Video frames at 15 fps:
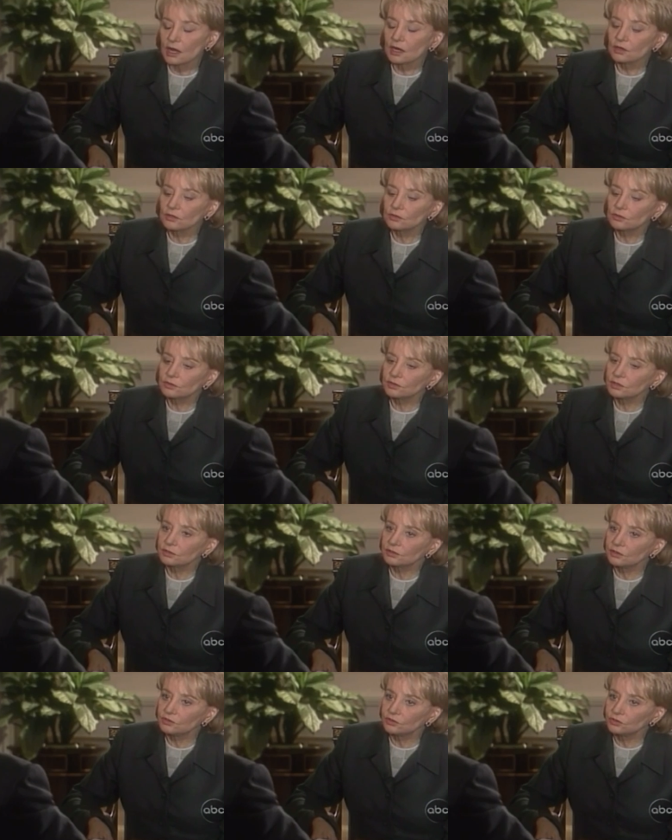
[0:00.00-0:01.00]
do you
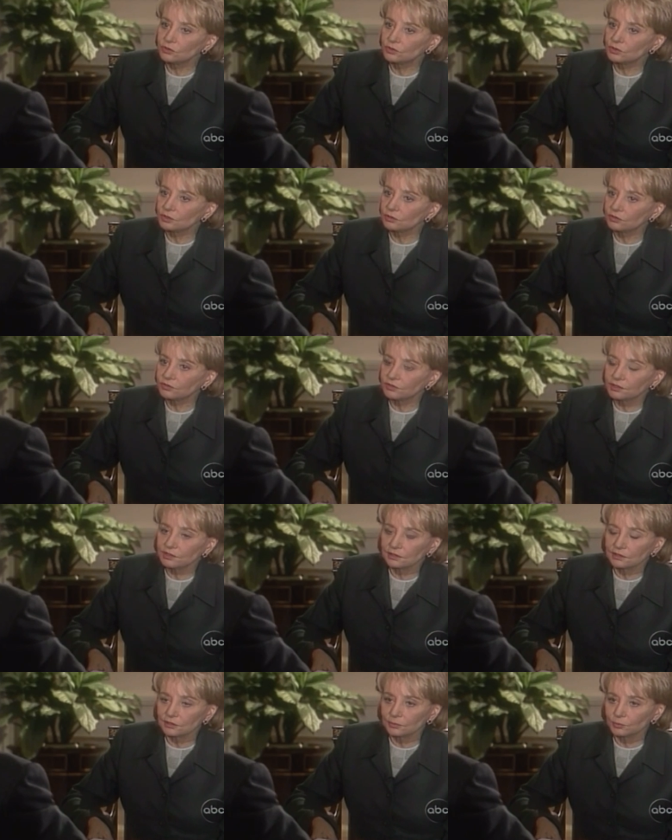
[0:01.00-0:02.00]
think these two
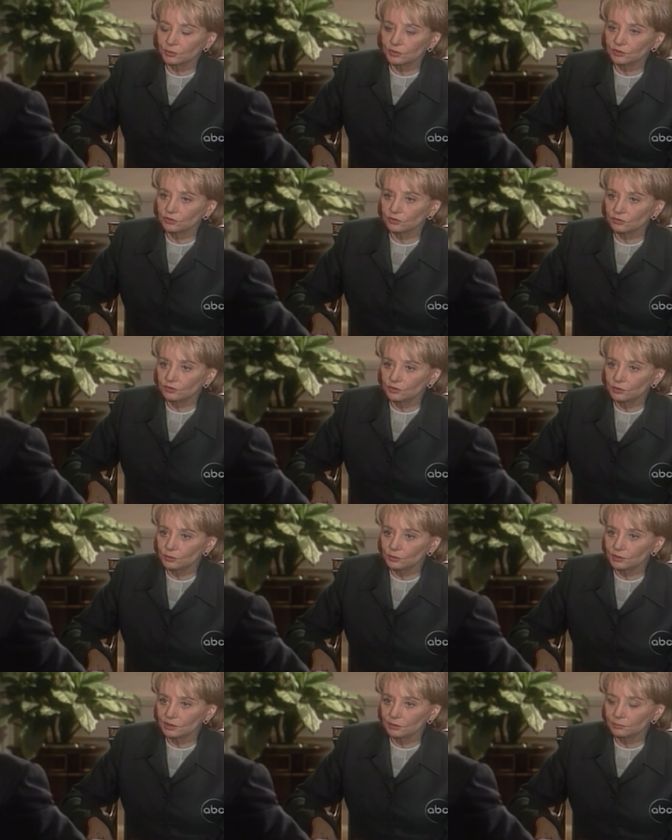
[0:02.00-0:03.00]
conflicting points of
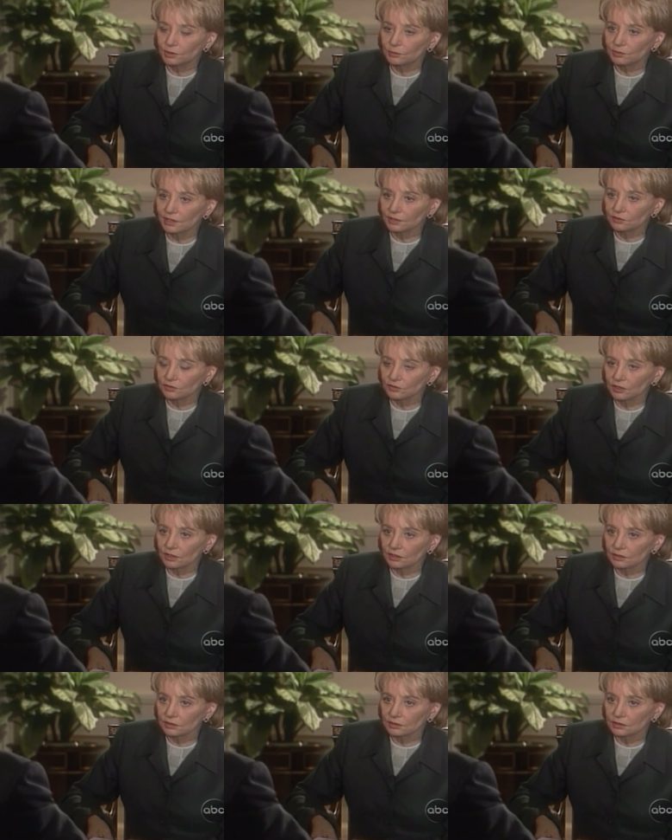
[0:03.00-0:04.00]
view can be reconciled?